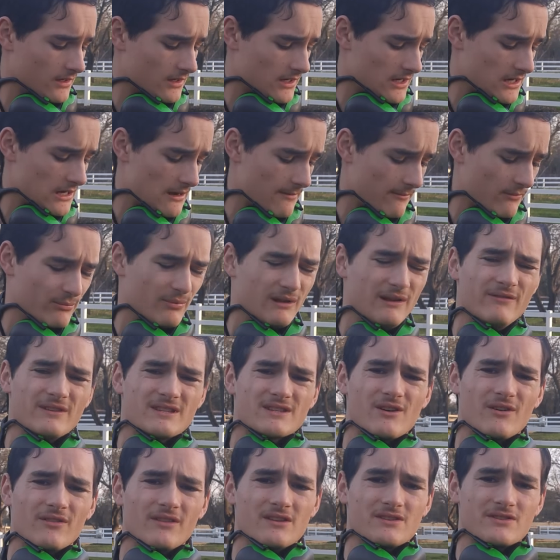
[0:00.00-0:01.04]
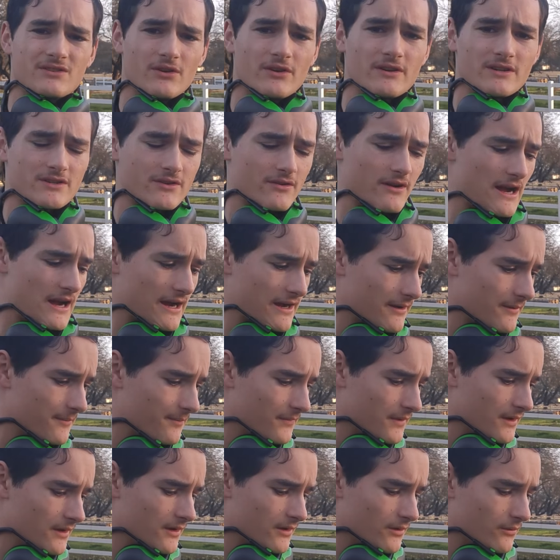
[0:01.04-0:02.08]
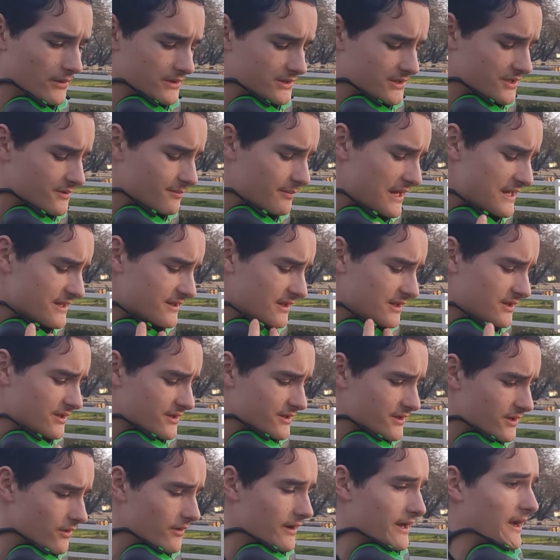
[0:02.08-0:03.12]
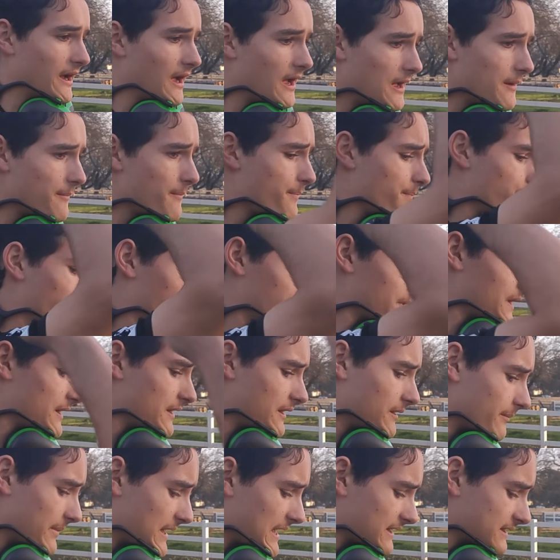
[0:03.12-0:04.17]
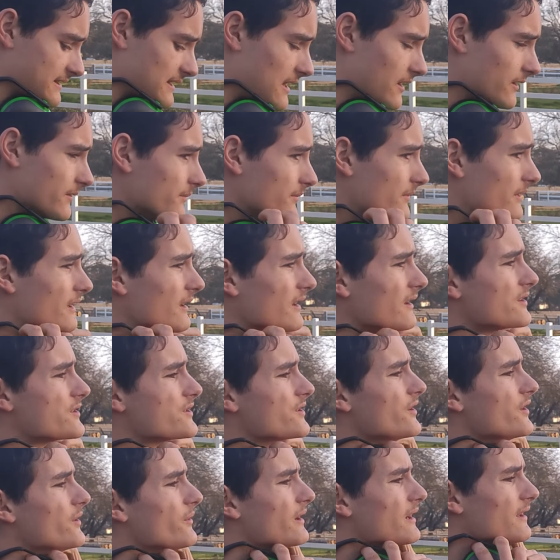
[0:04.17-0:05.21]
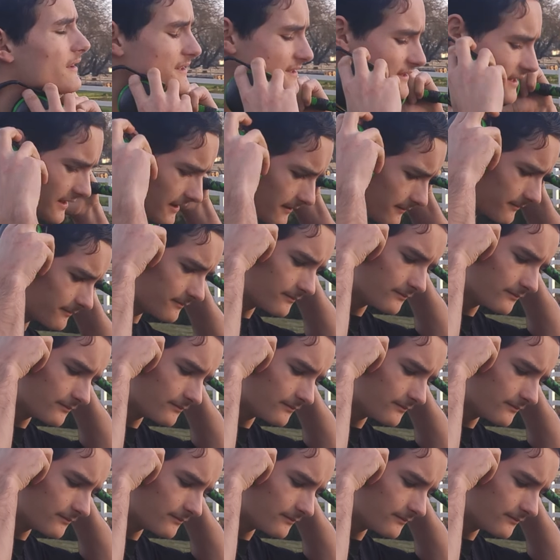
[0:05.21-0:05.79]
um, I believe it's called the circus crock, which is basically just going up and then back down. I'll show you what it looks like.